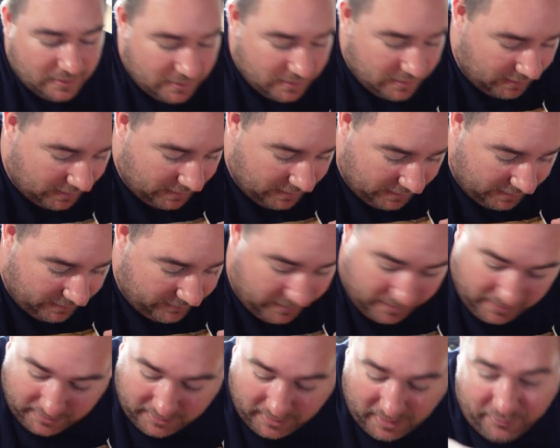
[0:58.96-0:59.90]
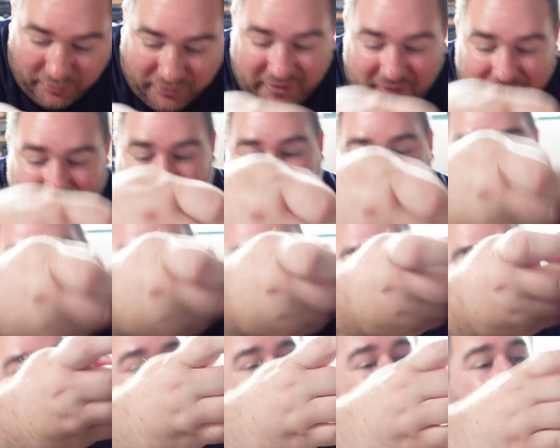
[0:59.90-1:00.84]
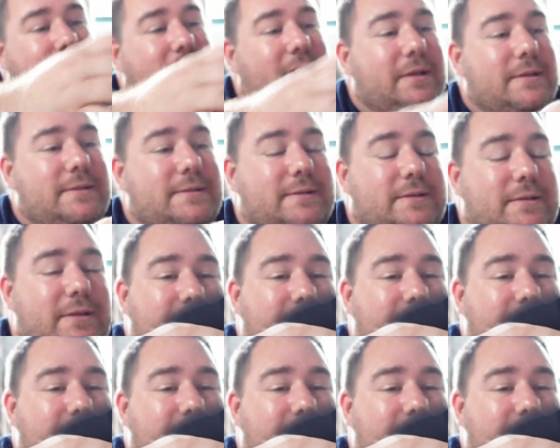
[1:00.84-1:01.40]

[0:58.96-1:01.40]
Alright, we got a couple different shirts in here. Let's see.